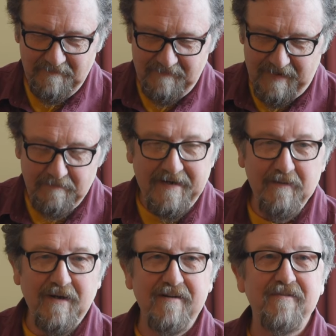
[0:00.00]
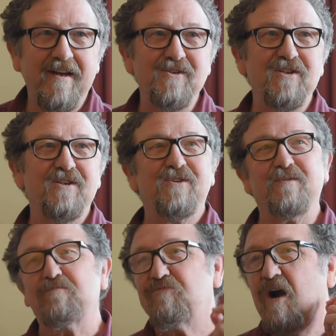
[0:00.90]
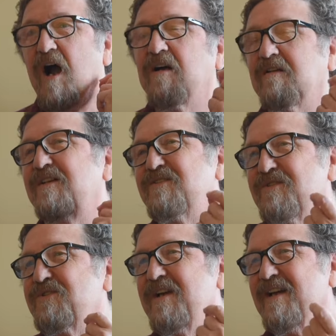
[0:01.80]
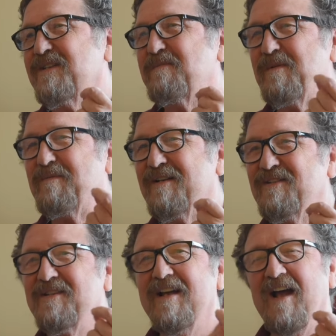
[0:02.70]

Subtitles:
my wife actually heard broccoli, so she asked me once,